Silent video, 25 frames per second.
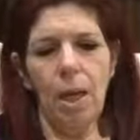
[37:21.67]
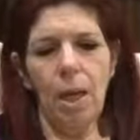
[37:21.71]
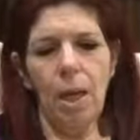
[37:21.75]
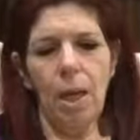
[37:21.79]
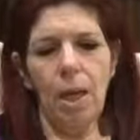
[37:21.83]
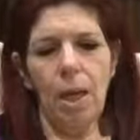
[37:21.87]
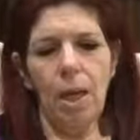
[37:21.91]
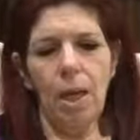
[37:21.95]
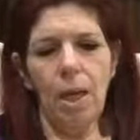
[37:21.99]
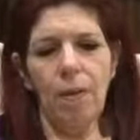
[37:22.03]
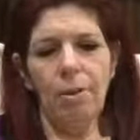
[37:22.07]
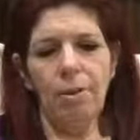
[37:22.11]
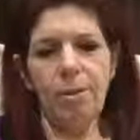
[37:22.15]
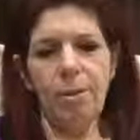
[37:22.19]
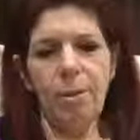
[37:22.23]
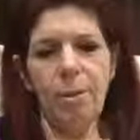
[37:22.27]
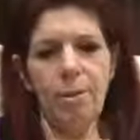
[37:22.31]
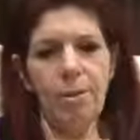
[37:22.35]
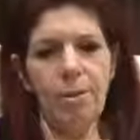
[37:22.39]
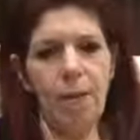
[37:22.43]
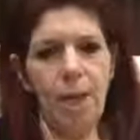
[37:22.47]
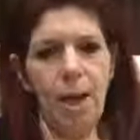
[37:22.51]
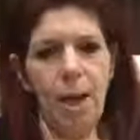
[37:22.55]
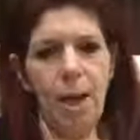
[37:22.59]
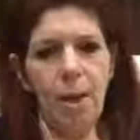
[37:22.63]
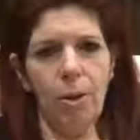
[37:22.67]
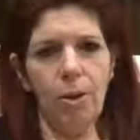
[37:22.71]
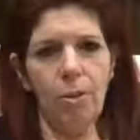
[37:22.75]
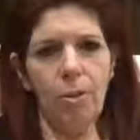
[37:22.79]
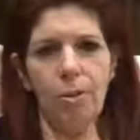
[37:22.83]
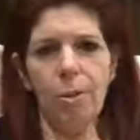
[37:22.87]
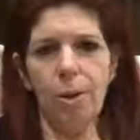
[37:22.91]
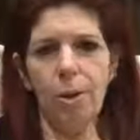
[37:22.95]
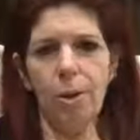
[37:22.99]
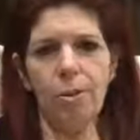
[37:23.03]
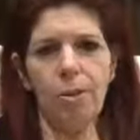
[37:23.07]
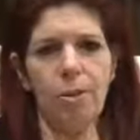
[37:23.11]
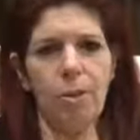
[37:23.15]
It's His house.
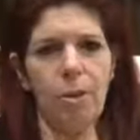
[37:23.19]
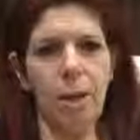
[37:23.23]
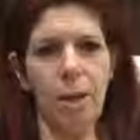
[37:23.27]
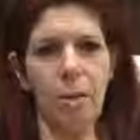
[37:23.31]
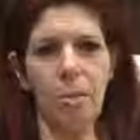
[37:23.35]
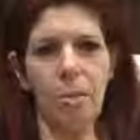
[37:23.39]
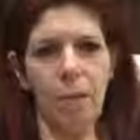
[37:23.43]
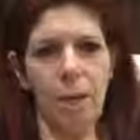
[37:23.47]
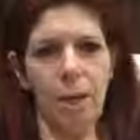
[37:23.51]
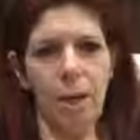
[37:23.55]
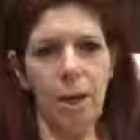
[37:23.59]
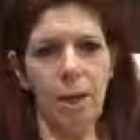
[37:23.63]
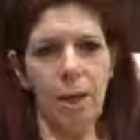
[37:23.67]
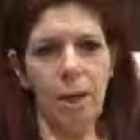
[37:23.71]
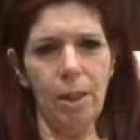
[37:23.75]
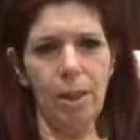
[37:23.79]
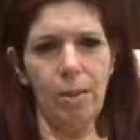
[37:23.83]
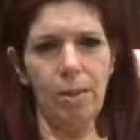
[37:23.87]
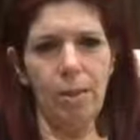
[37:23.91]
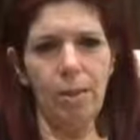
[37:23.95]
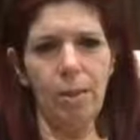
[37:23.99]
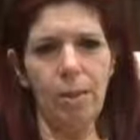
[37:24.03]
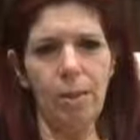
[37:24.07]
It's not mine.